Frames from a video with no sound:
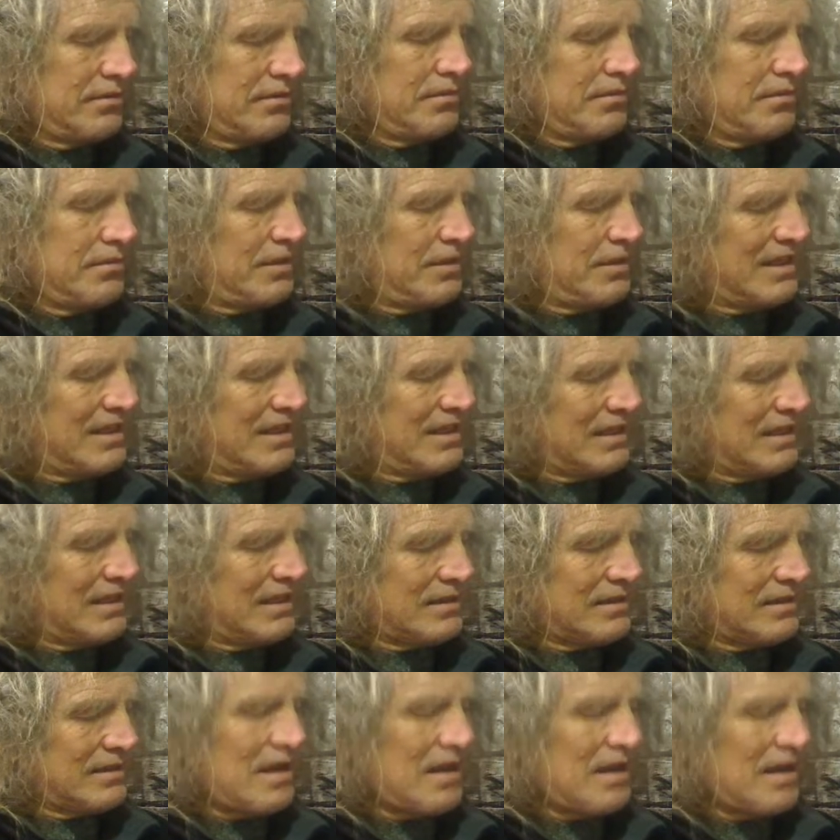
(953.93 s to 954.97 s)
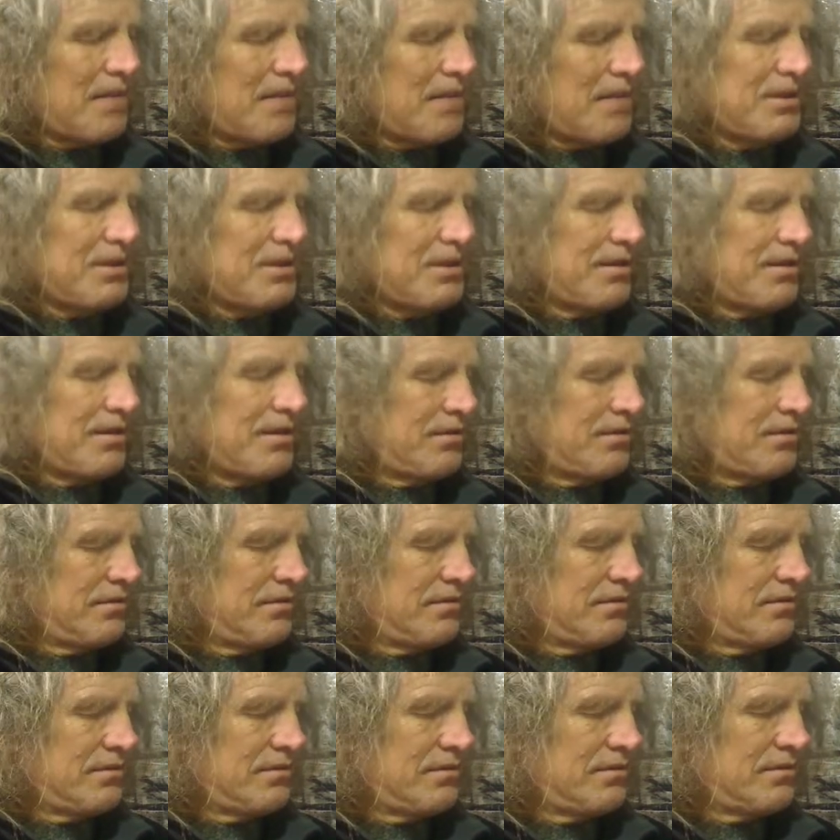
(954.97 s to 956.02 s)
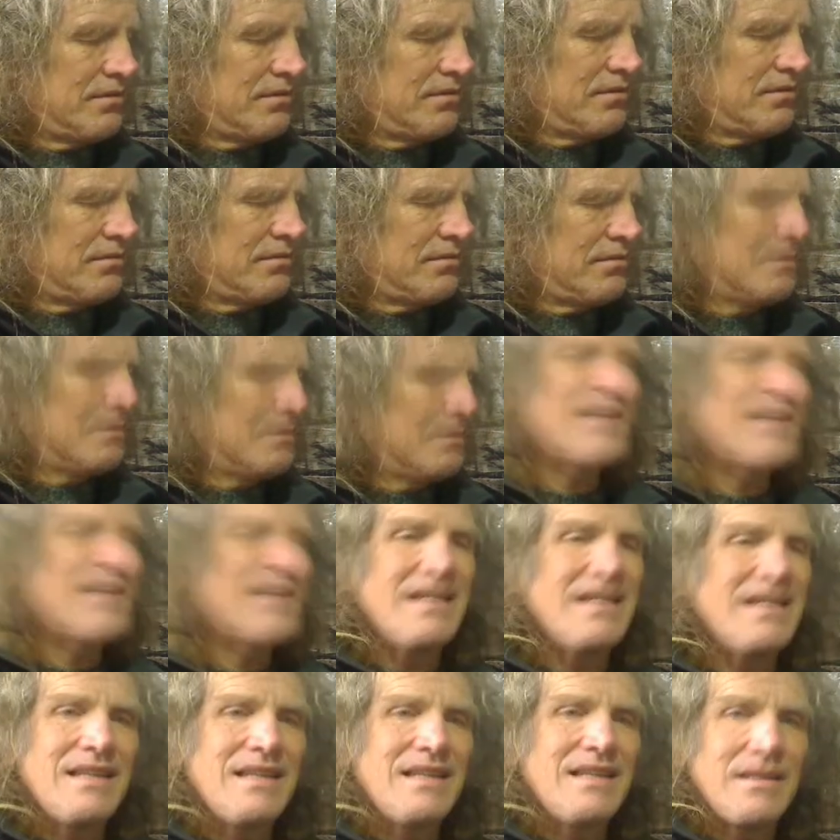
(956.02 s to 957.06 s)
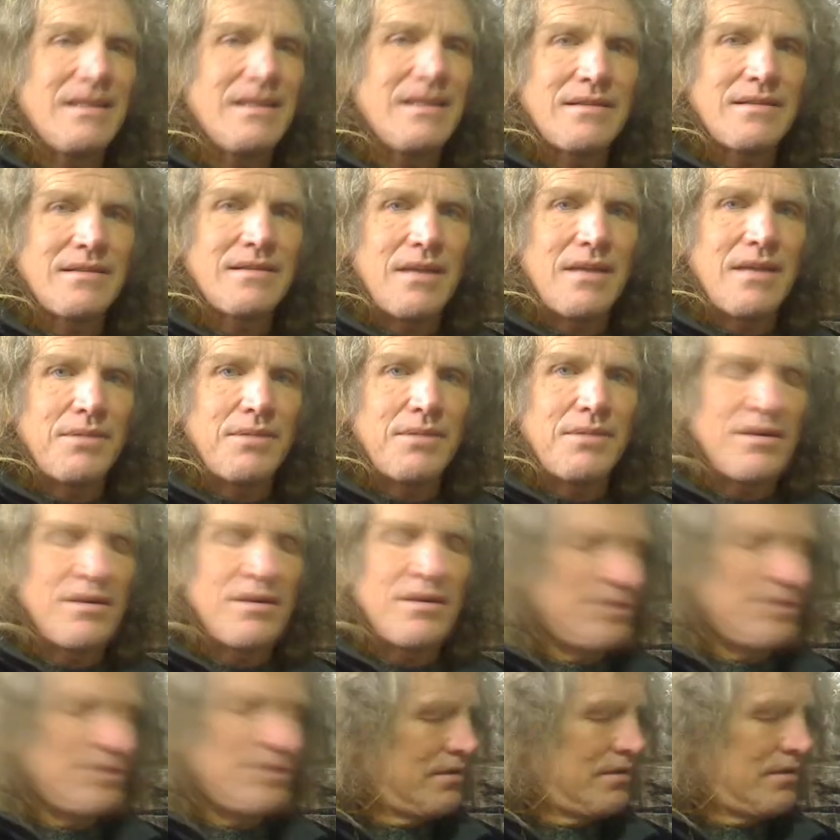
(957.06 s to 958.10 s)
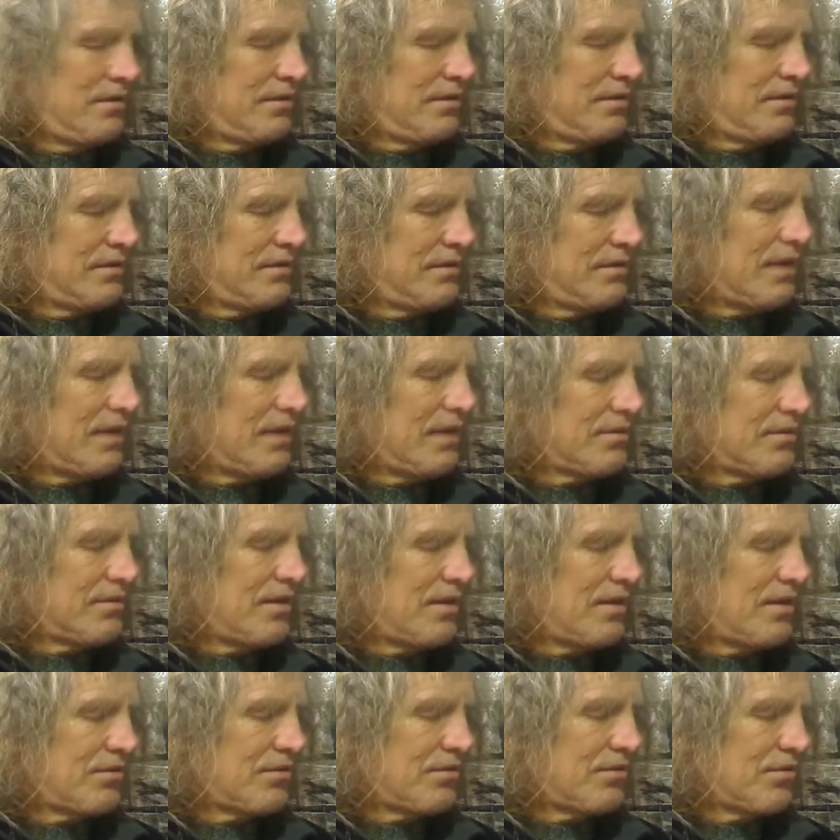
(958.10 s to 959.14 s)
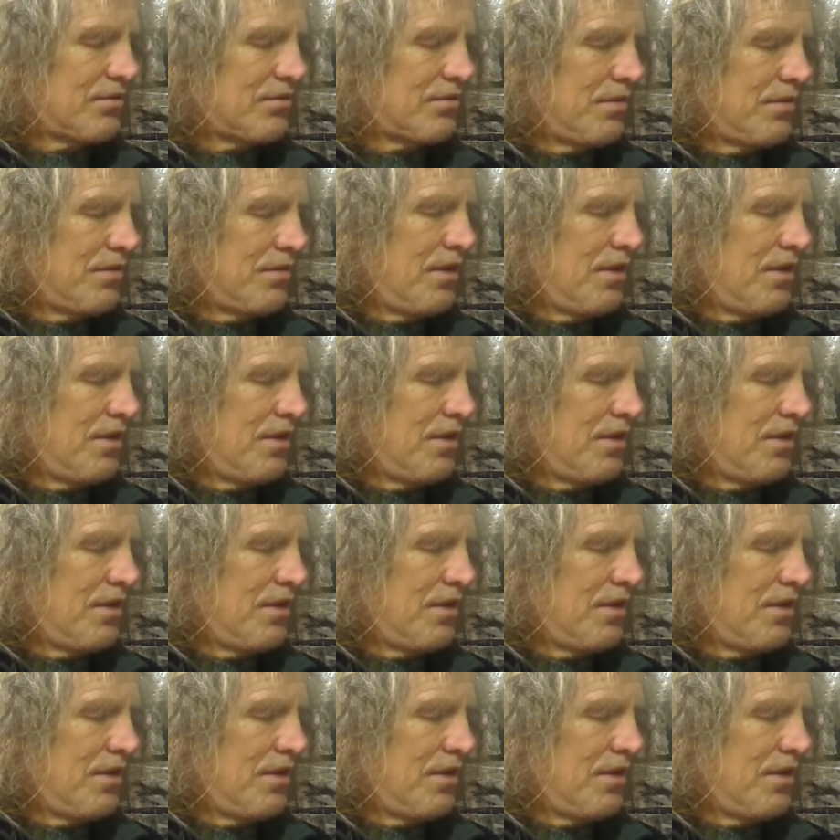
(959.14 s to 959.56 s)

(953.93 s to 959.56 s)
But it didn't get stopped here. Well, let's say it did get stopped here. Yeah, so that's true.